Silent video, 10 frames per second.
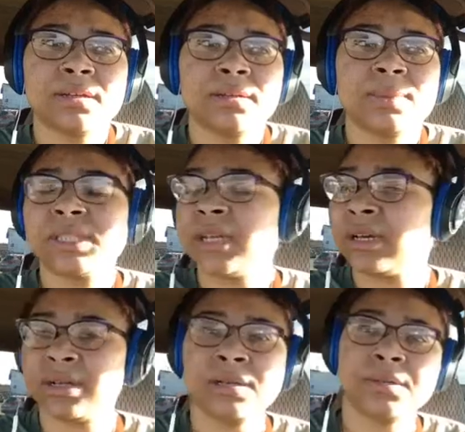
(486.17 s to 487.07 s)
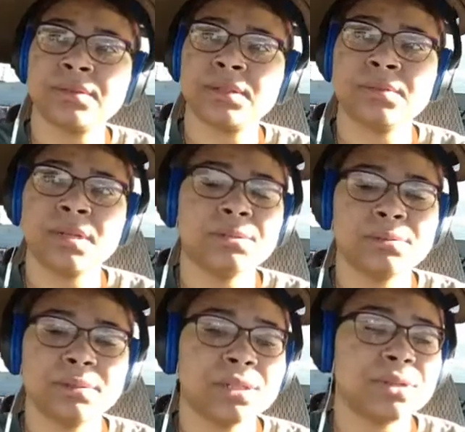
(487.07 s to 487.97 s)
But they
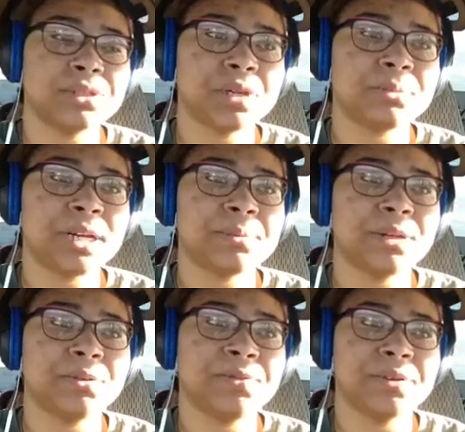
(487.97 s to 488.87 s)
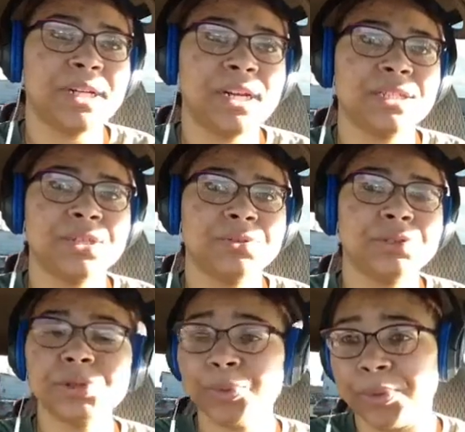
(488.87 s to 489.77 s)
showed her drop the napkin on the floor, and then they showed
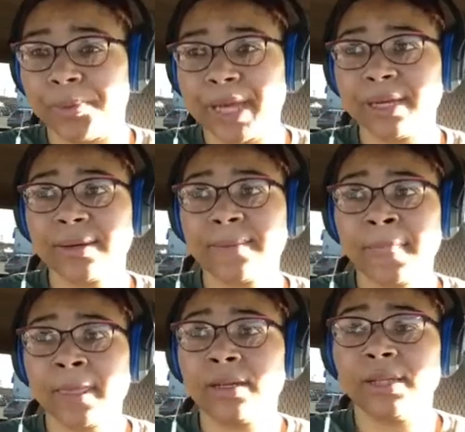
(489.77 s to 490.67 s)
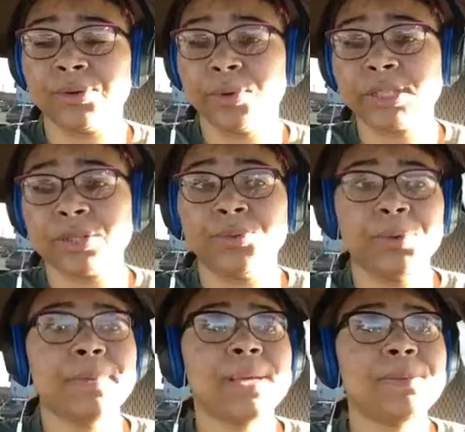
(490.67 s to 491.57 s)
true roommate, the original
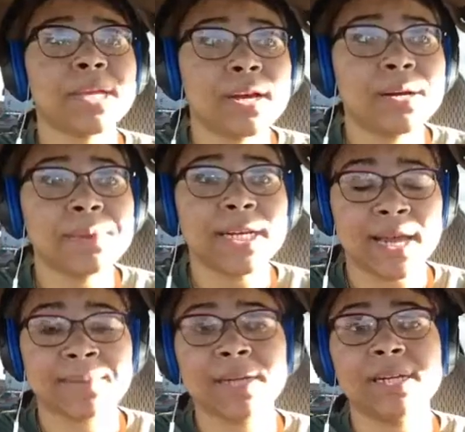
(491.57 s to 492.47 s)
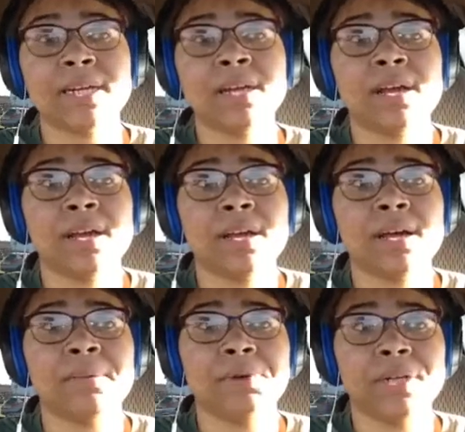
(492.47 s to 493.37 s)
roommate, pick up the napkin
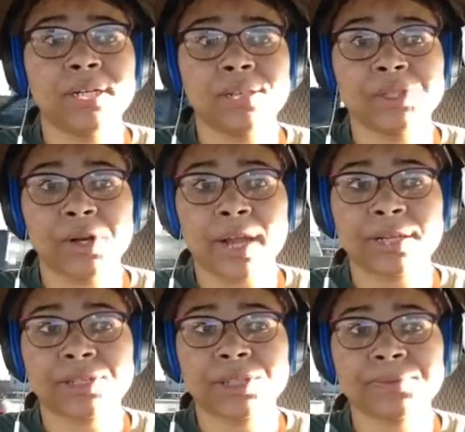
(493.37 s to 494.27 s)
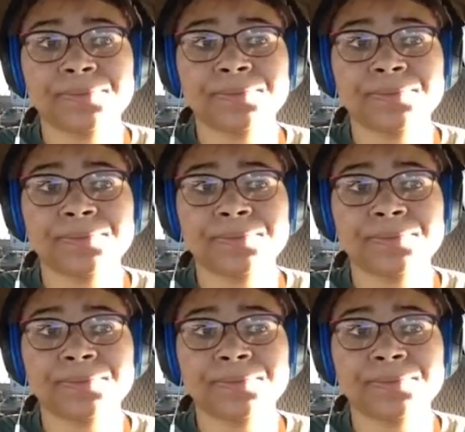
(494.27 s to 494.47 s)
and put it in the trash.